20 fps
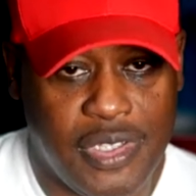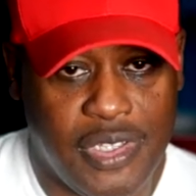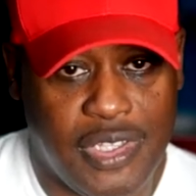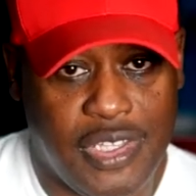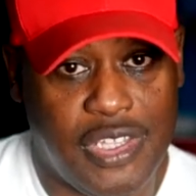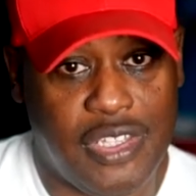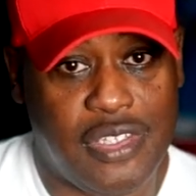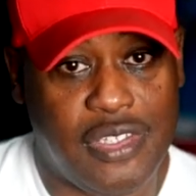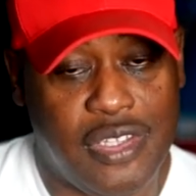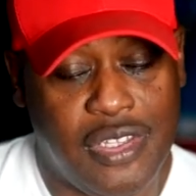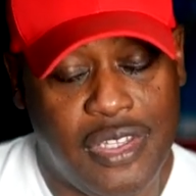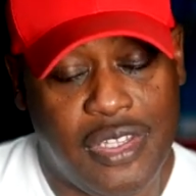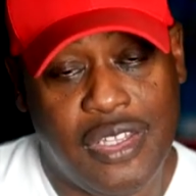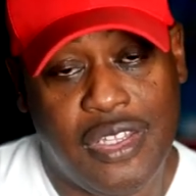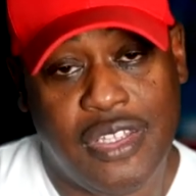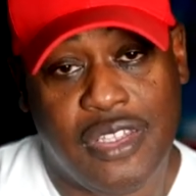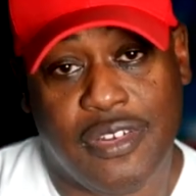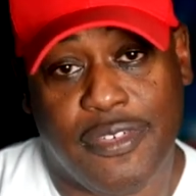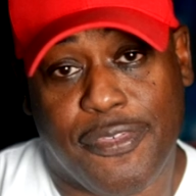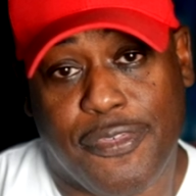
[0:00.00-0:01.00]
get
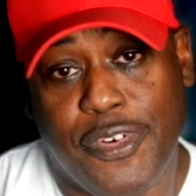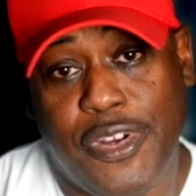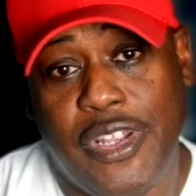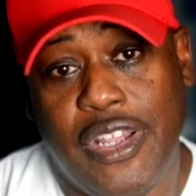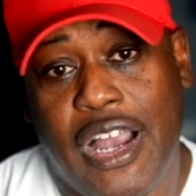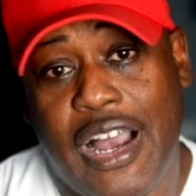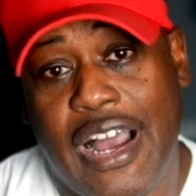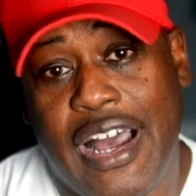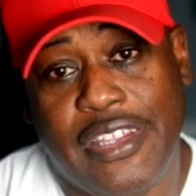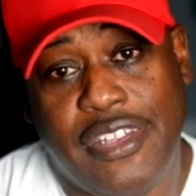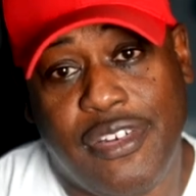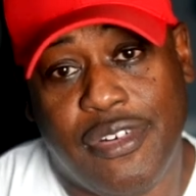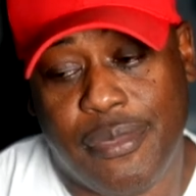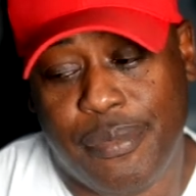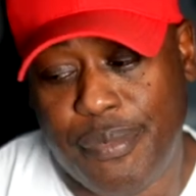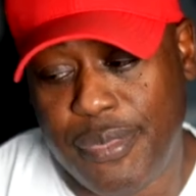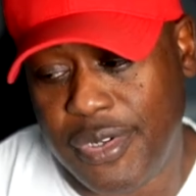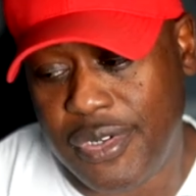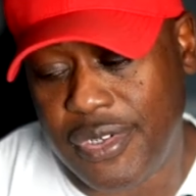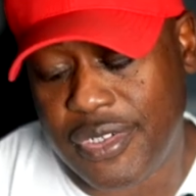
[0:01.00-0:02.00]
the free audio
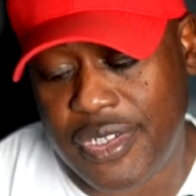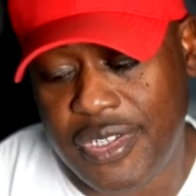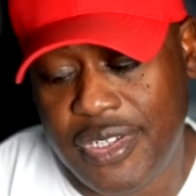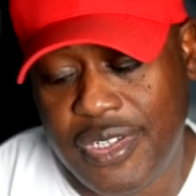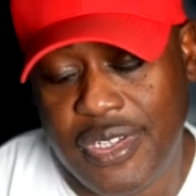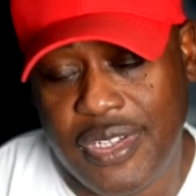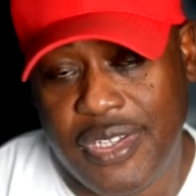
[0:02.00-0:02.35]
book,